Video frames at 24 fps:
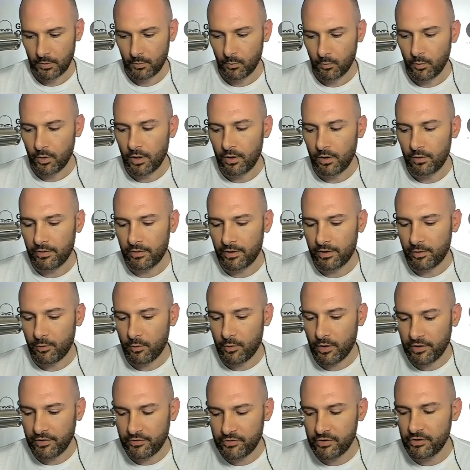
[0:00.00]
Well, that
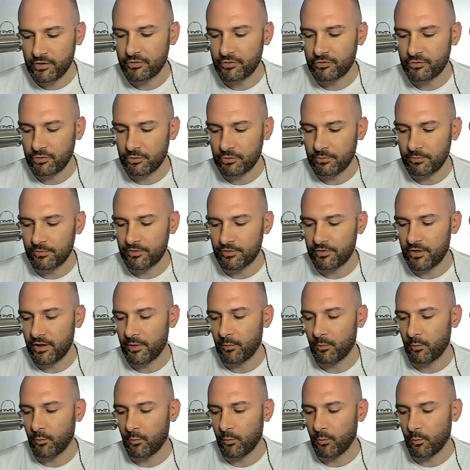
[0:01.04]
question assumes
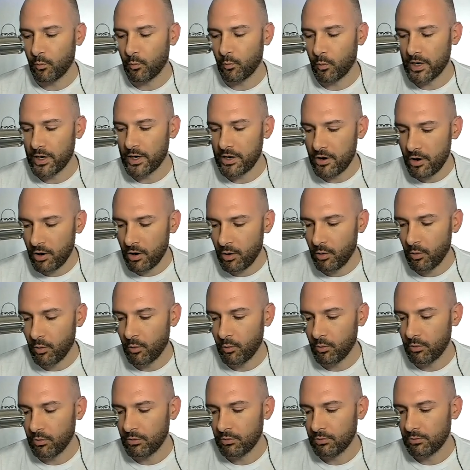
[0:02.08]
that we
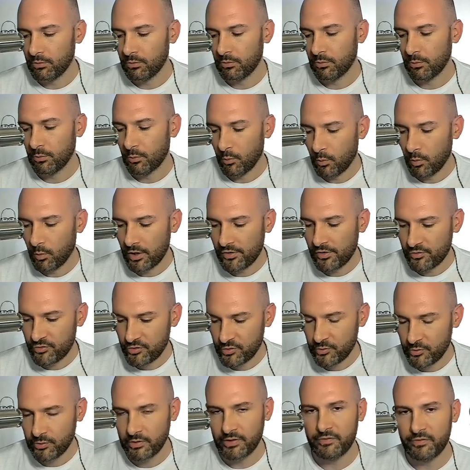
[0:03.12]
know what
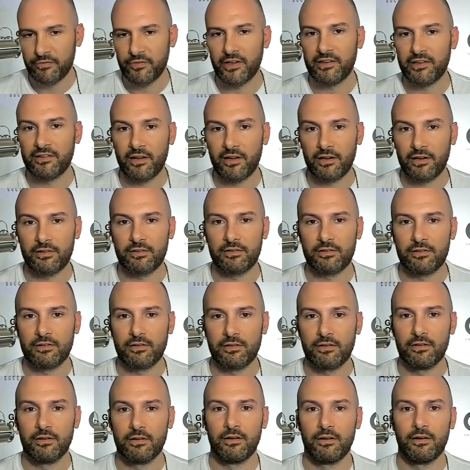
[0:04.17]
truly fits us. Okay.